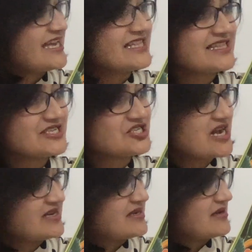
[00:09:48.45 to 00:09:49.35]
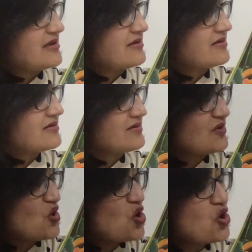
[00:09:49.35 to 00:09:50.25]
in the jungle.
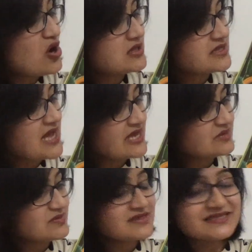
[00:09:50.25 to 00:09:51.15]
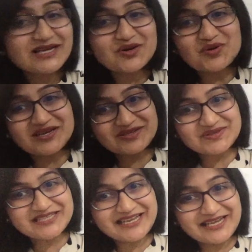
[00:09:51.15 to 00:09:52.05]
All the animals are going to
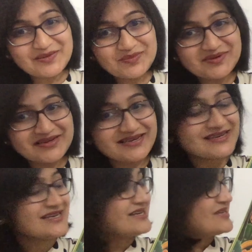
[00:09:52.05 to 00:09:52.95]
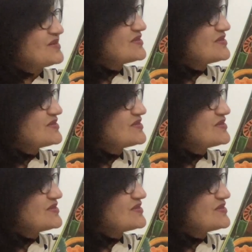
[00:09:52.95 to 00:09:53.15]
sleep. You